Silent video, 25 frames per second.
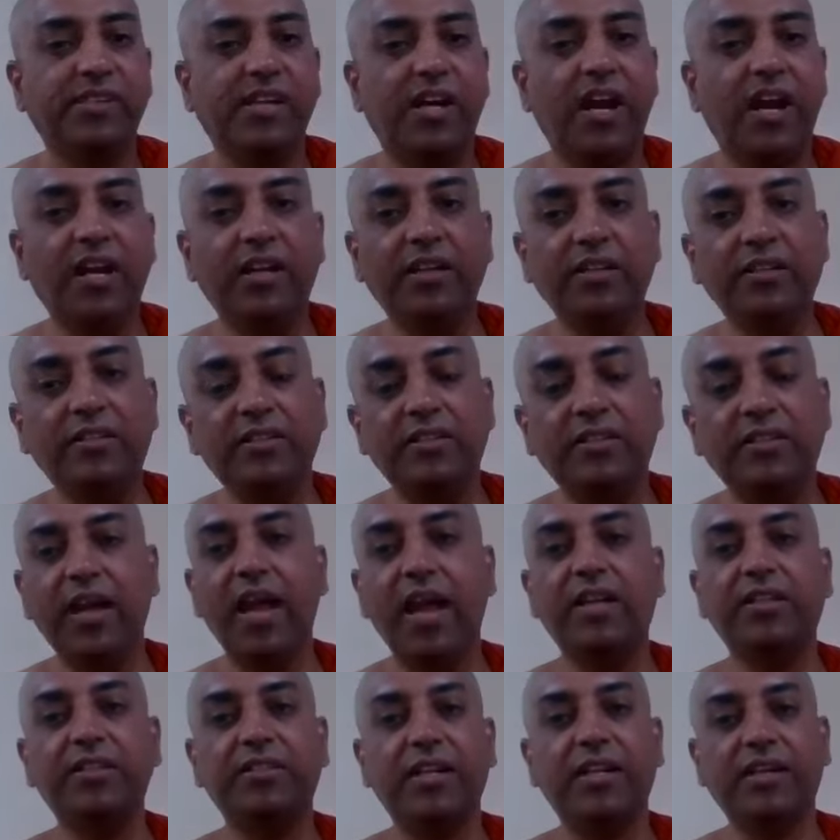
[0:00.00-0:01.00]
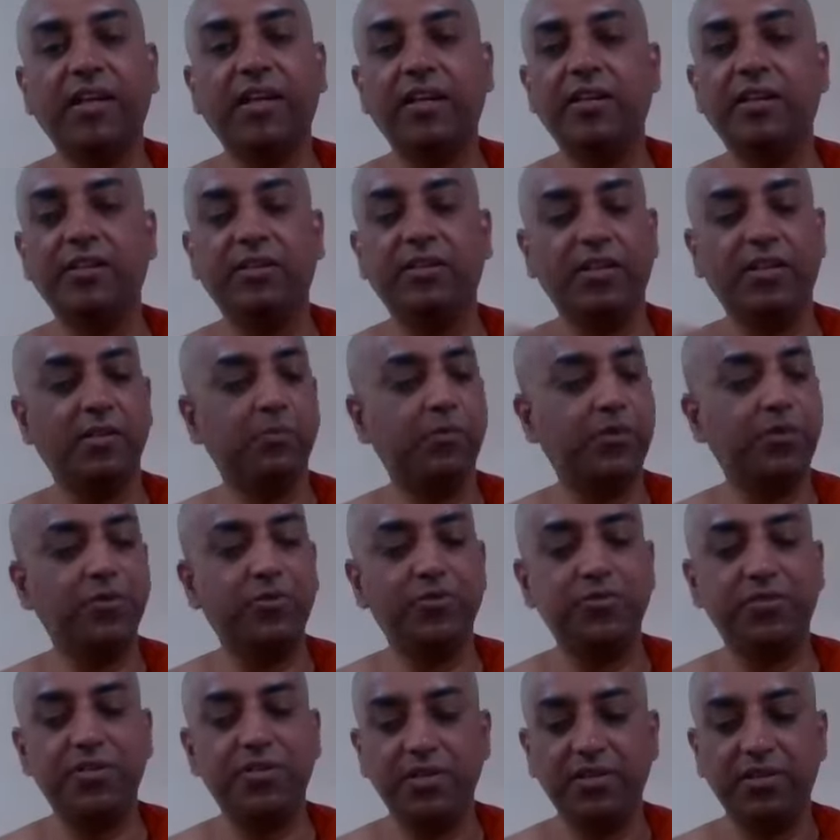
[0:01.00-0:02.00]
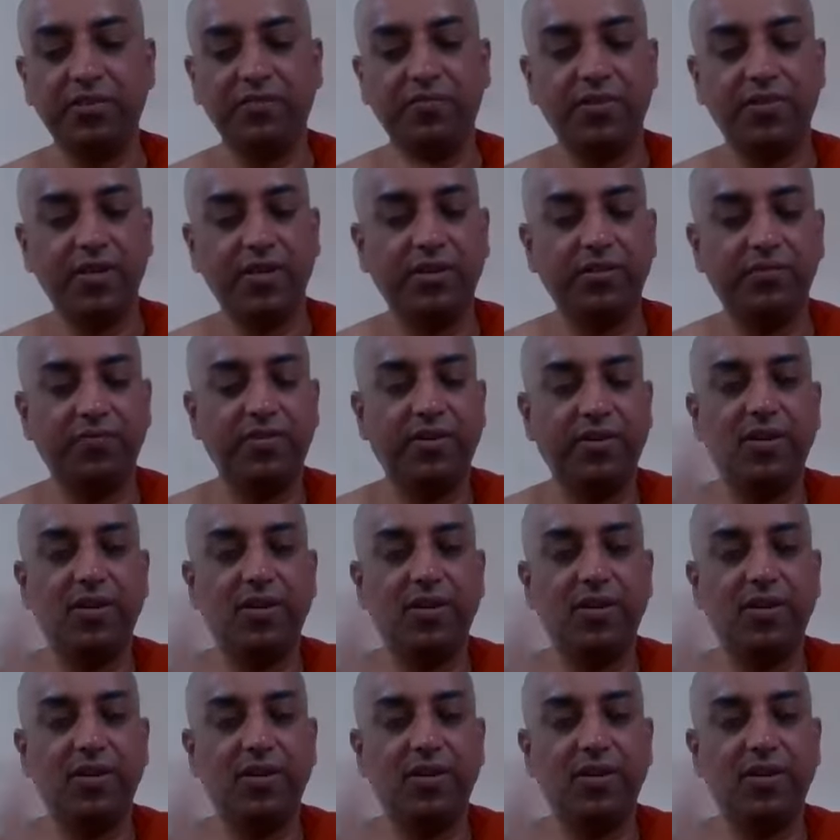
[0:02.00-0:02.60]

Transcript: And the ash again, it can be used in different